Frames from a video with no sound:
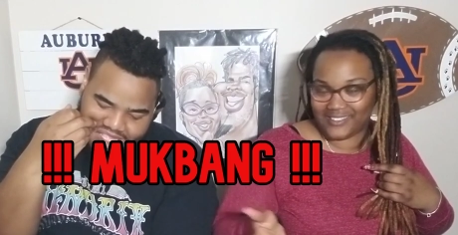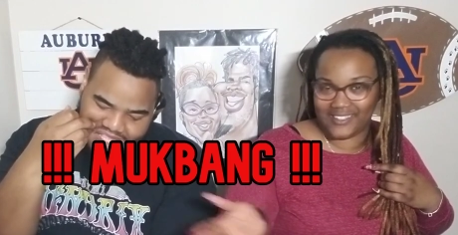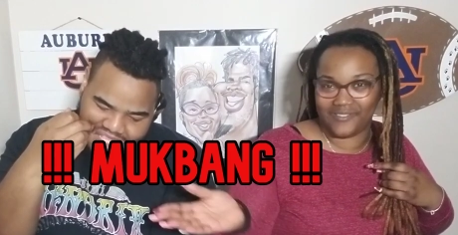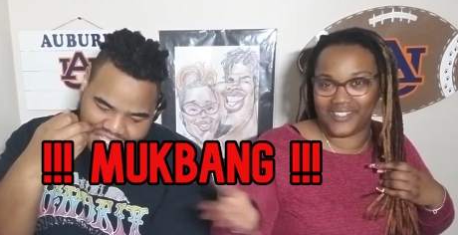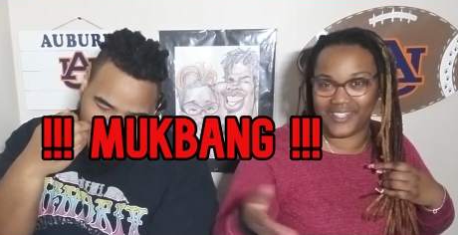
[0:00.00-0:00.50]

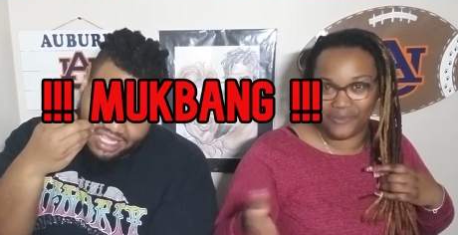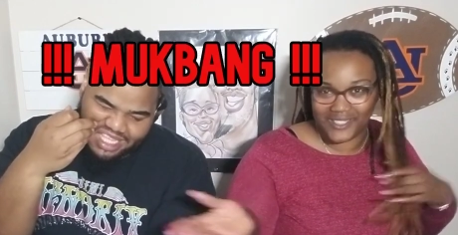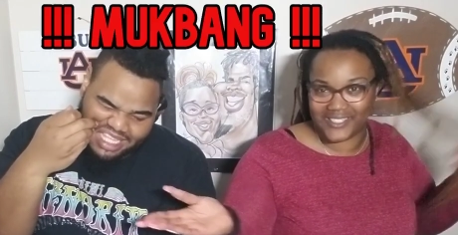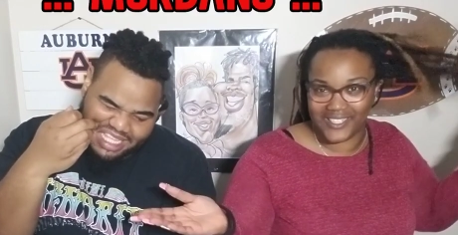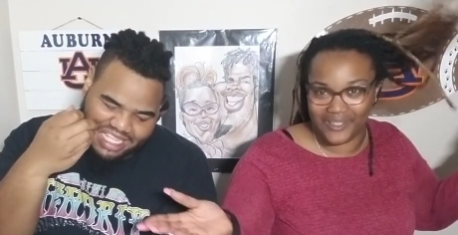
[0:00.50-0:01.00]
Speaker 1: not really that
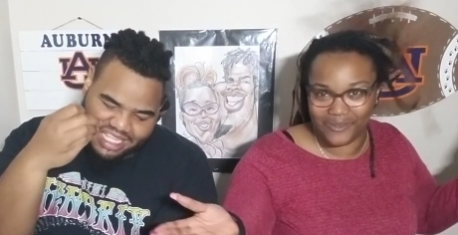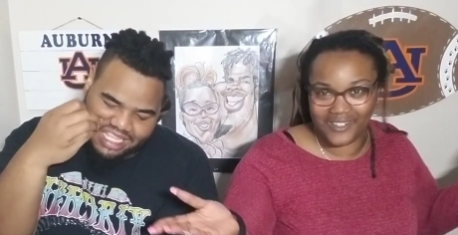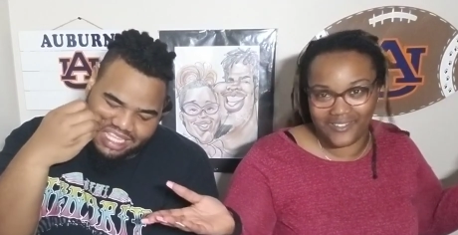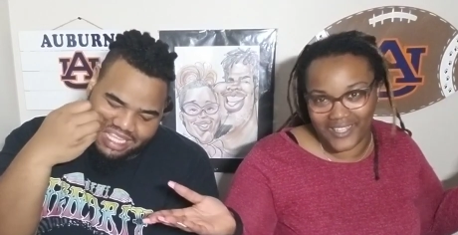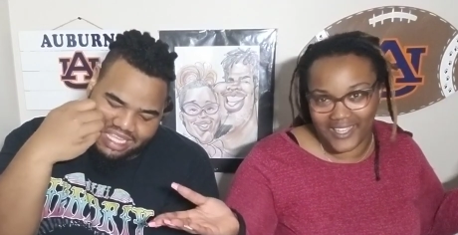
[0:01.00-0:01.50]
much to eat,
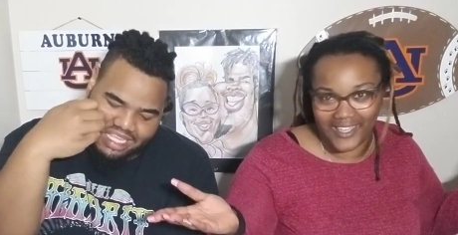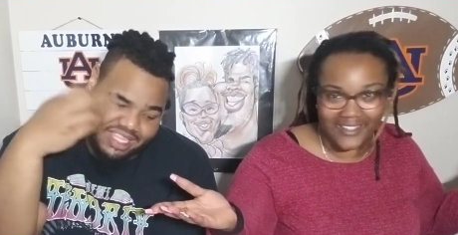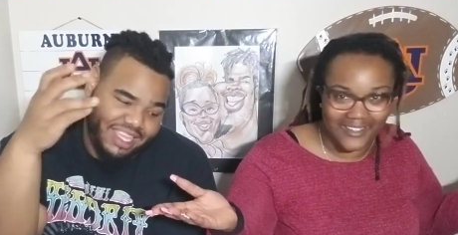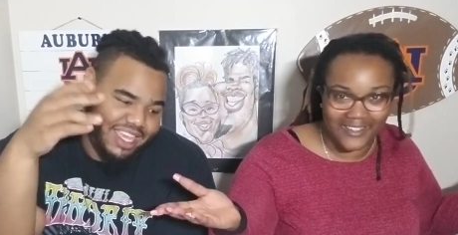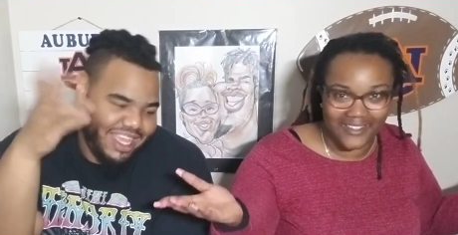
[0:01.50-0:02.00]
but okay.
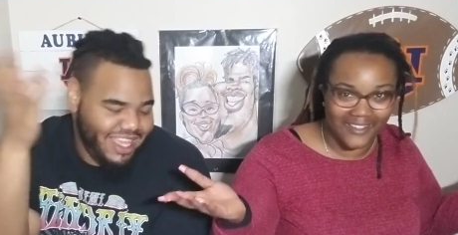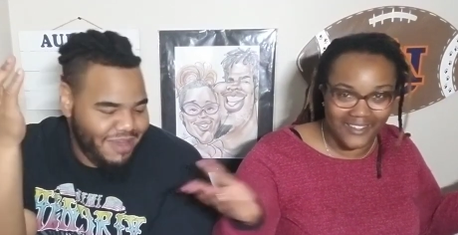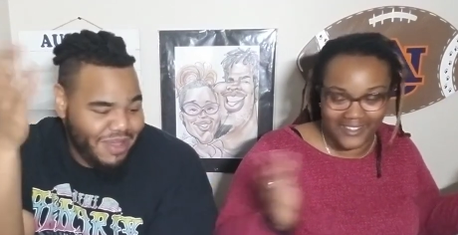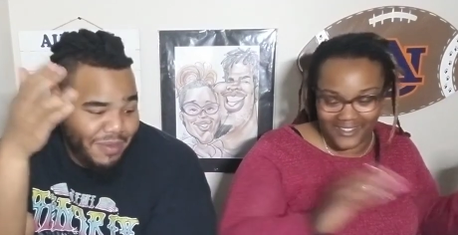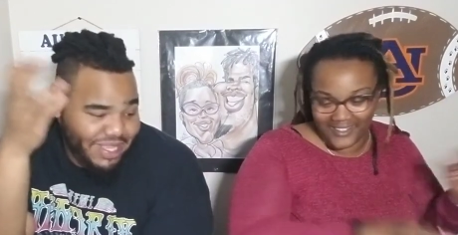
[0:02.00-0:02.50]
Speaker 2: Yeah, yeah,
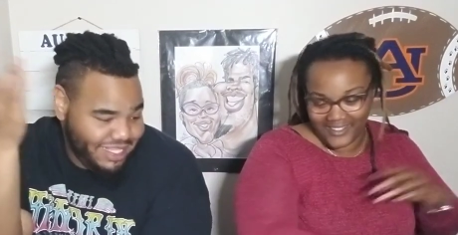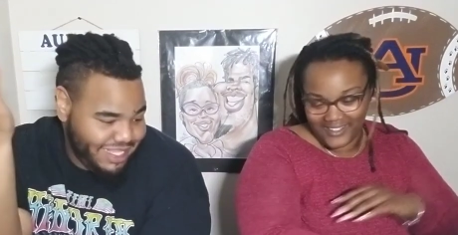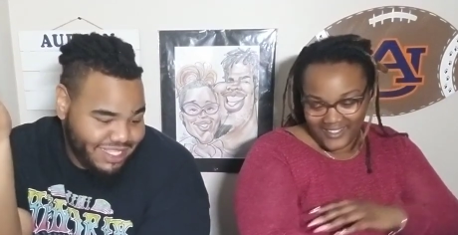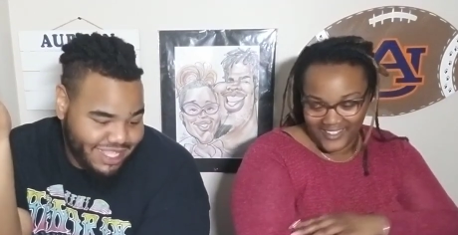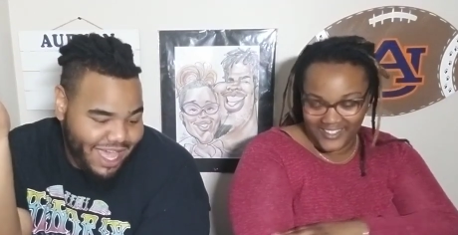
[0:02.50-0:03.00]
yeah. It's,
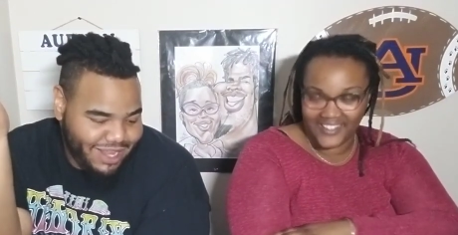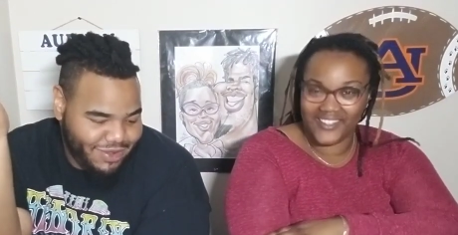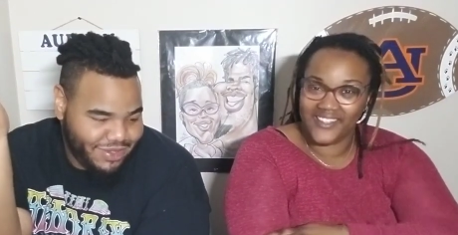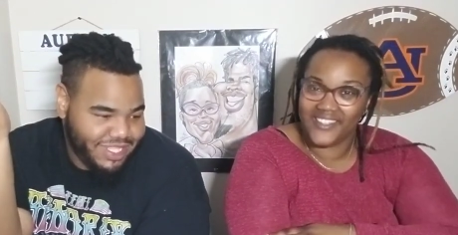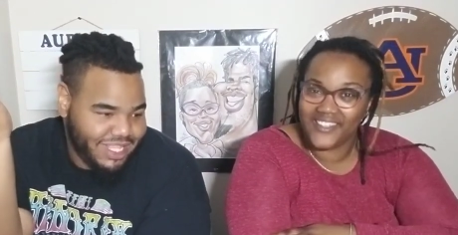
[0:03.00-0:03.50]
it's a lot,
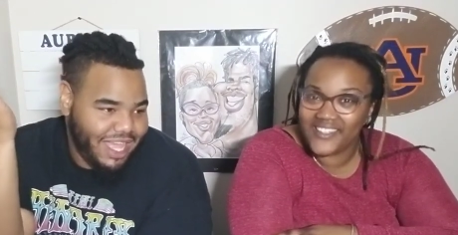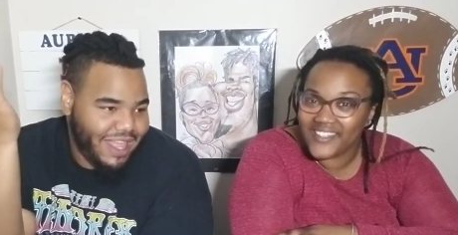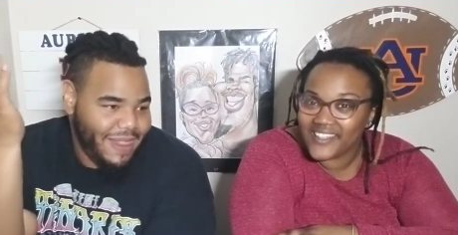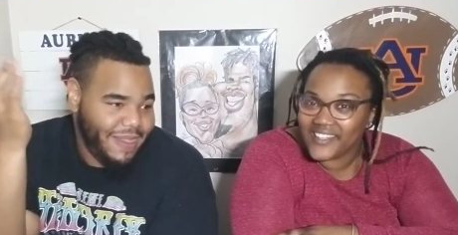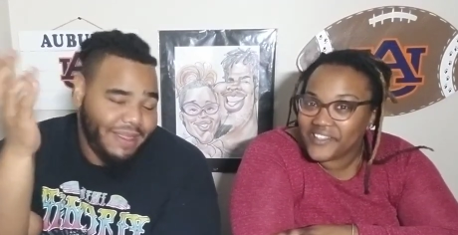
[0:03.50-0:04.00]
though. It's a
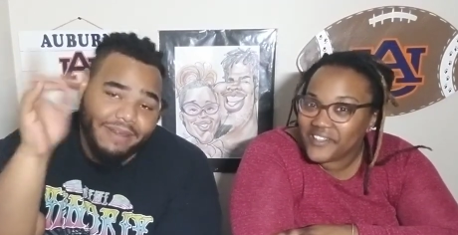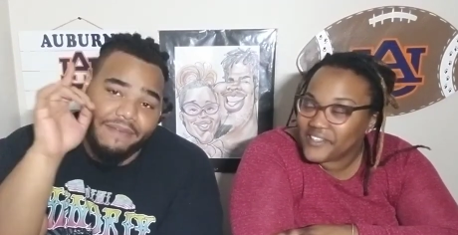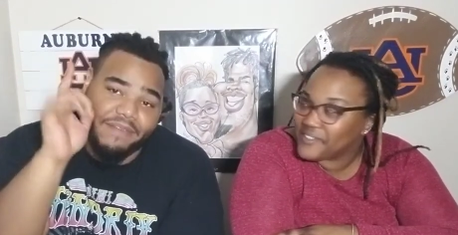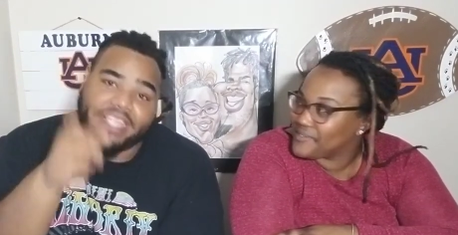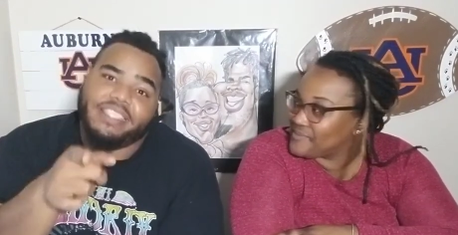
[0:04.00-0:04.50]
lot.
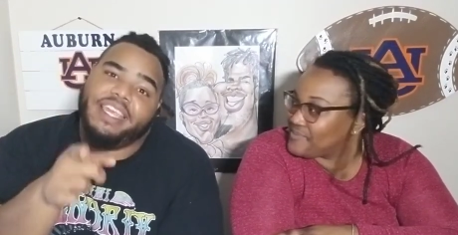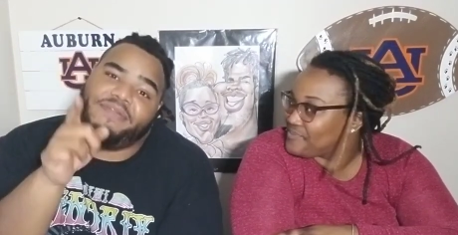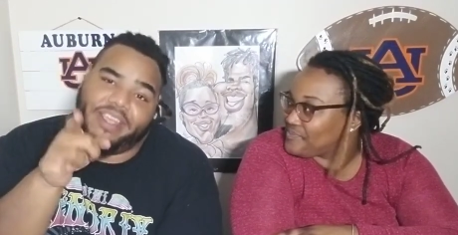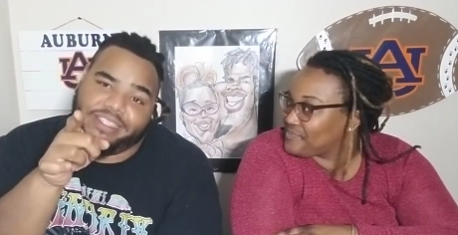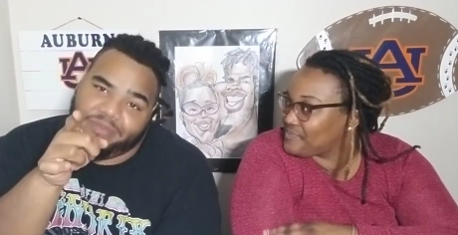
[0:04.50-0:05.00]
First thing
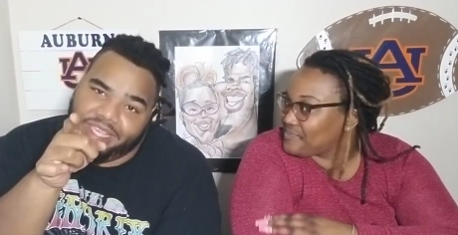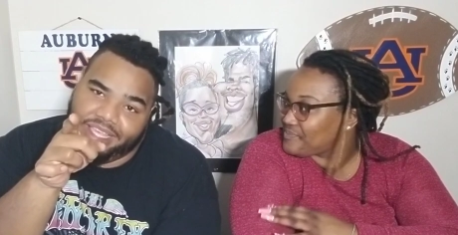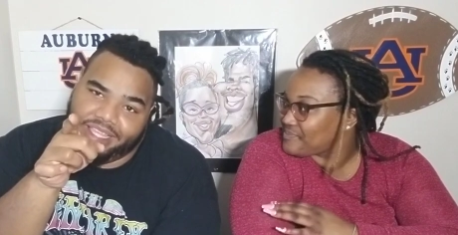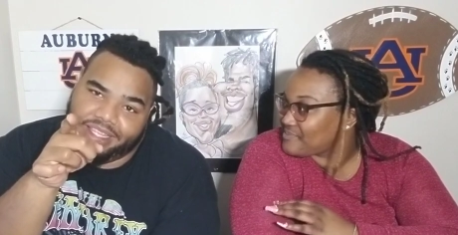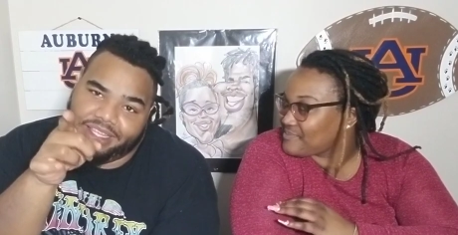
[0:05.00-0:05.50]
first,
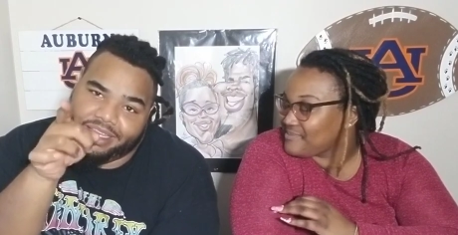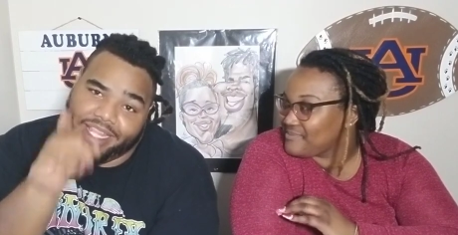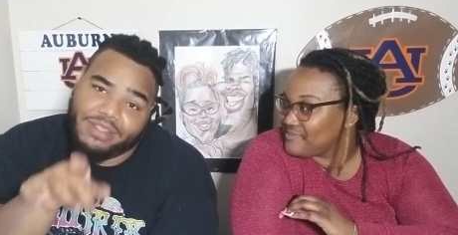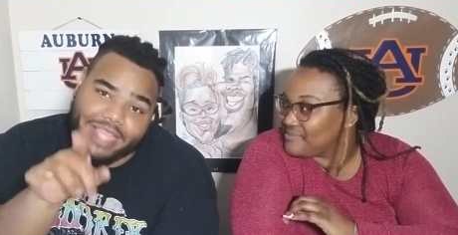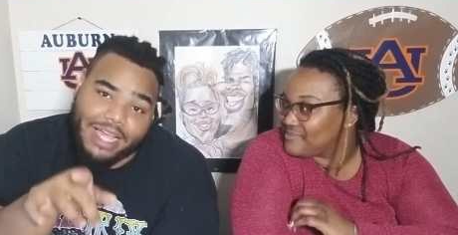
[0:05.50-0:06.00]
man.
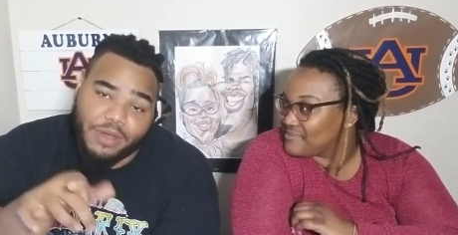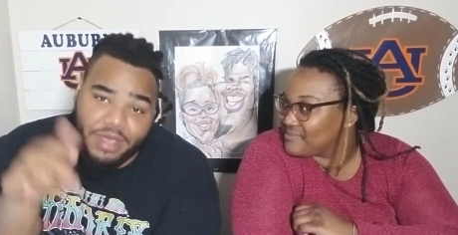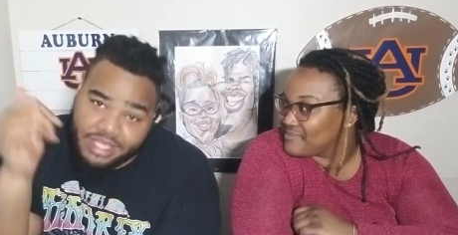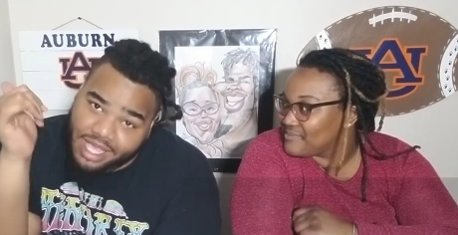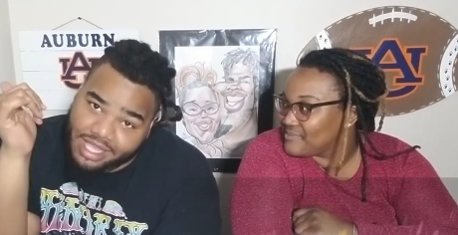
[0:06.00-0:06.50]
Del
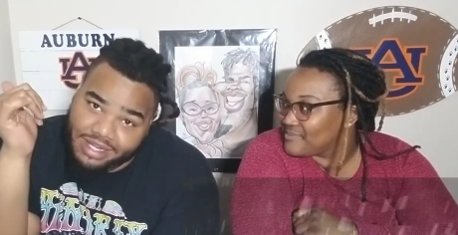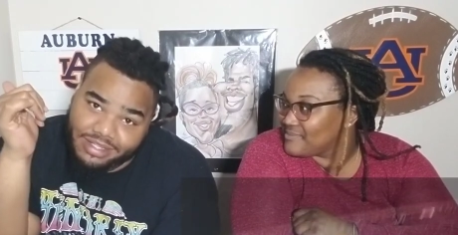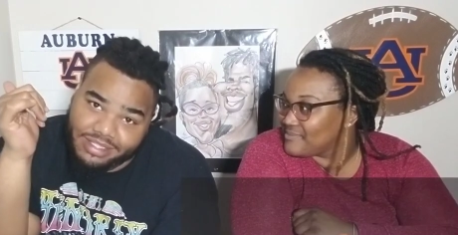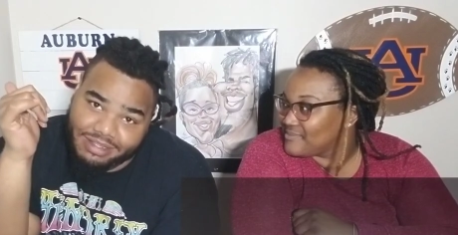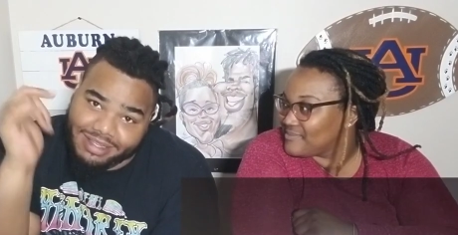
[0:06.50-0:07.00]
Taco and
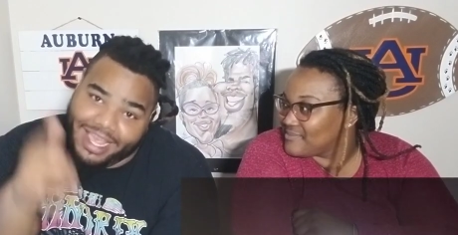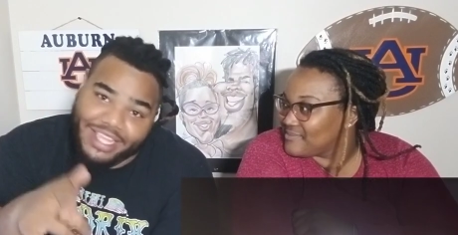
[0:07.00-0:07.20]
Conyers, night